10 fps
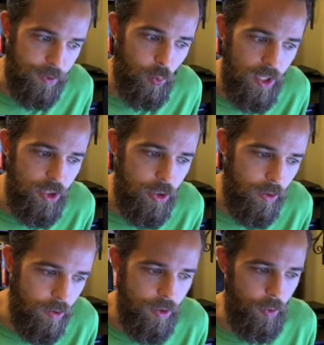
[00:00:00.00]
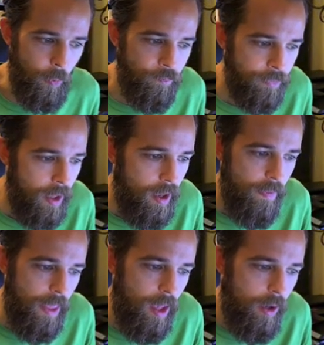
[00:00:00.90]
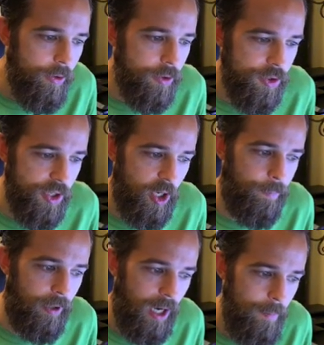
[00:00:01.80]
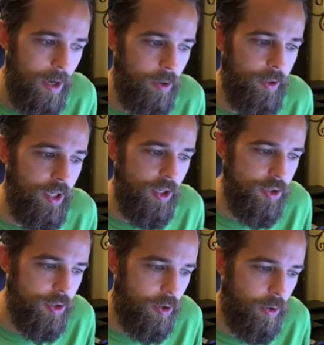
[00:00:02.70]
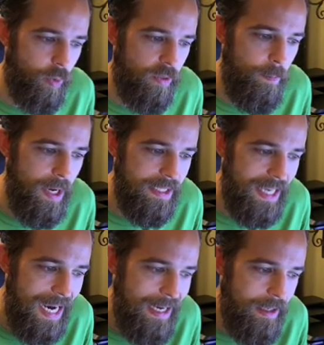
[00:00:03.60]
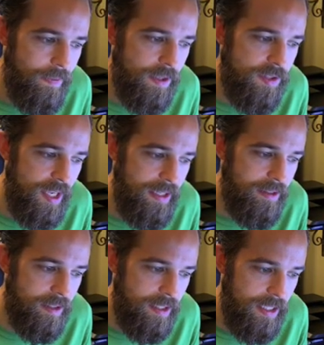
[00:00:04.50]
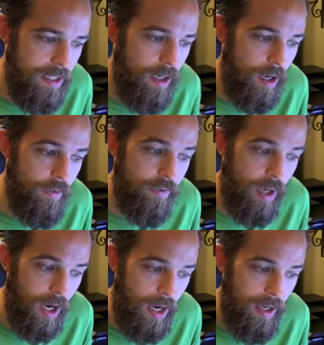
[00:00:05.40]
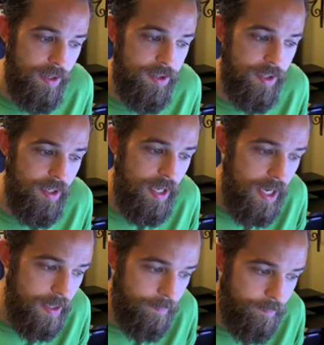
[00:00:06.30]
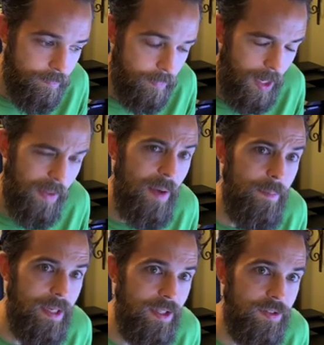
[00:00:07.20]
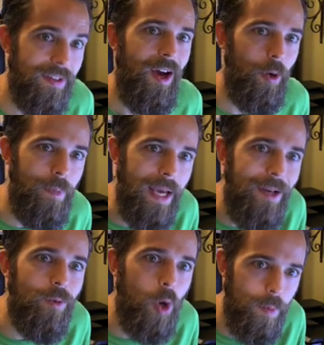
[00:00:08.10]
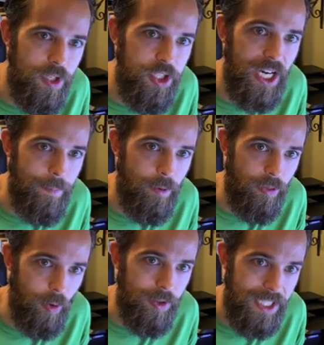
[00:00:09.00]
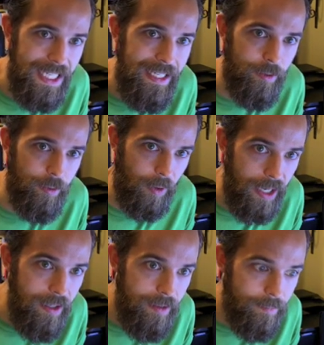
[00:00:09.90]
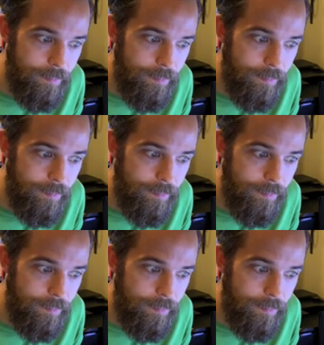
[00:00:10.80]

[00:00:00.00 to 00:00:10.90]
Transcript: What do you do? The elders are primarily concerned with maintaining the sanctity of God's name. Now that means obeying Romans chapter 13, right?